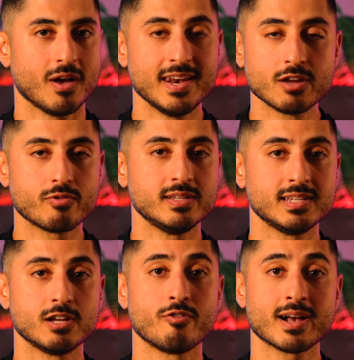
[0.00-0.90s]
an
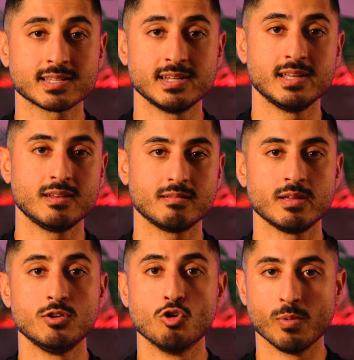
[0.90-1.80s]
increase in creatinine
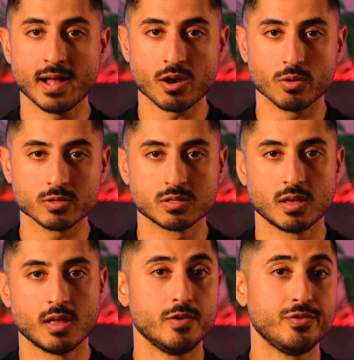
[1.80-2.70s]
in normal adults.
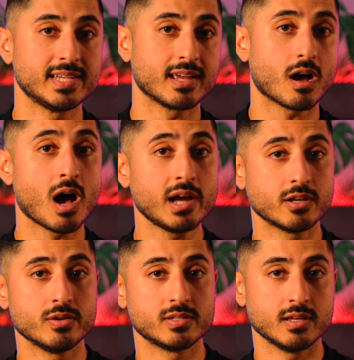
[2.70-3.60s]
But if you take high
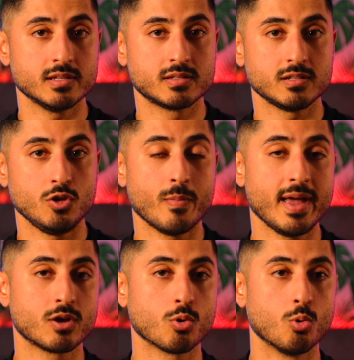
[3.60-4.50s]
doses, you
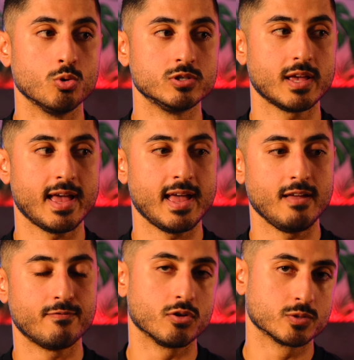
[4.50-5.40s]
may cause
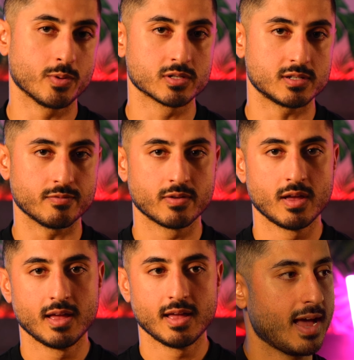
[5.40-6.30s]
a false positive.
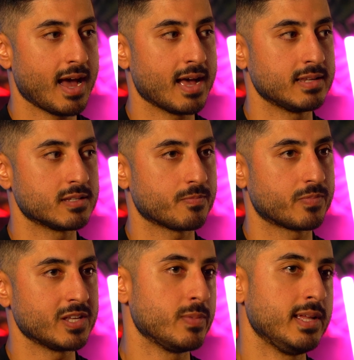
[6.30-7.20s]
And
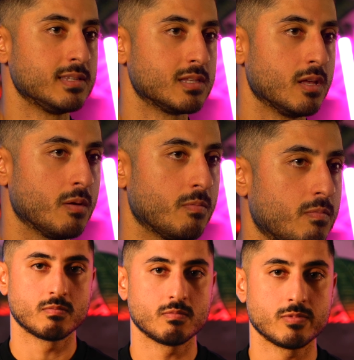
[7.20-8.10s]
this means that
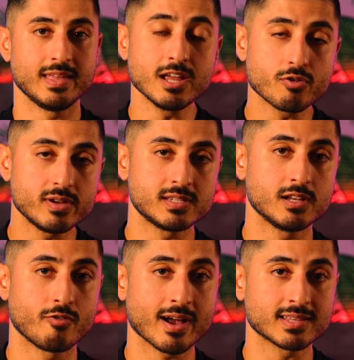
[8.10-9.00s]
the increase
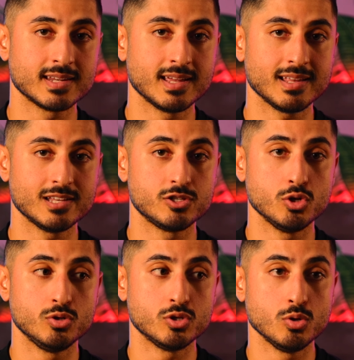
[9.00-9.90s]
in creatinine is
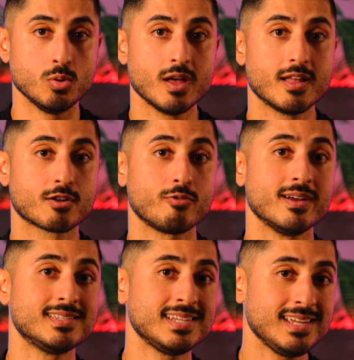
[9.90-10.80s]
due to
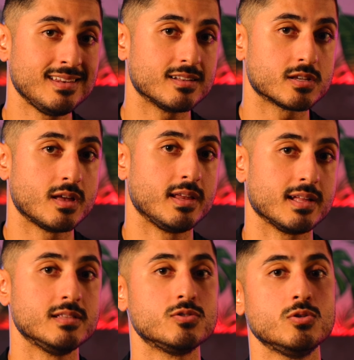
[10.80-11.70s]
creatine turning
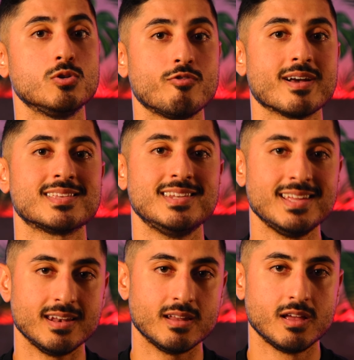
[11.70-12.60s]
into
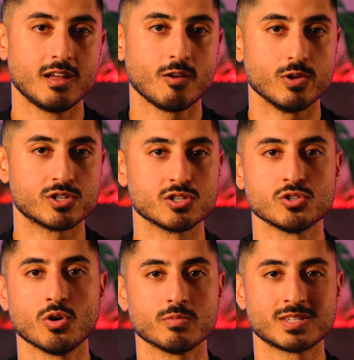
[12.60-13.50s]
creatinine, which does
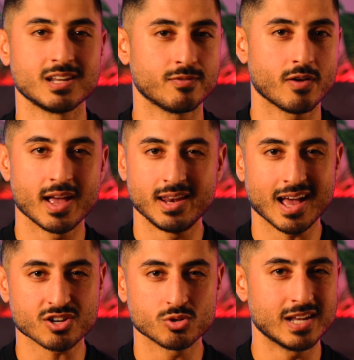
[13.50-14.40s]
not signify any
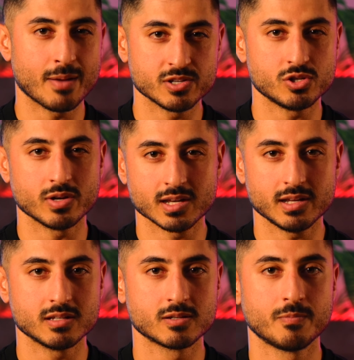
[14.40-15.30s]
actual damage to your
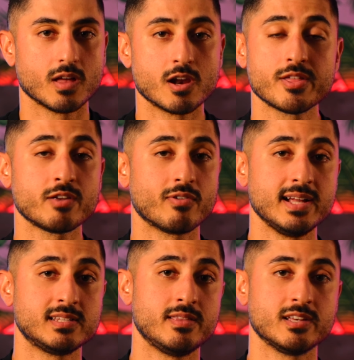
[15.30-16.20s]
kidneys. Another thing
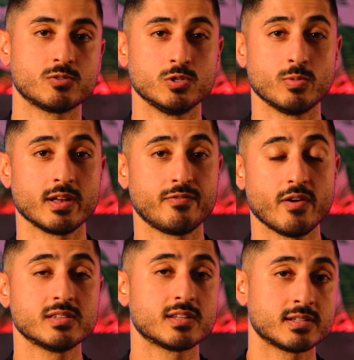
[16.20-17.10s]
related to this was when I
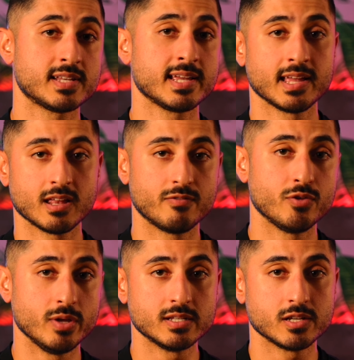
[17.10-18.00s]
first started taking it a
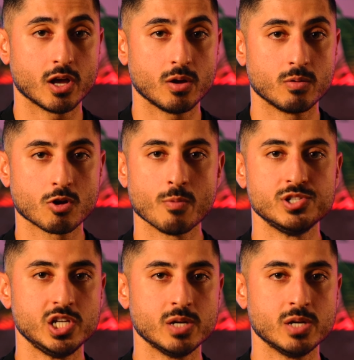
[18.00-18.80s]
few years ago, common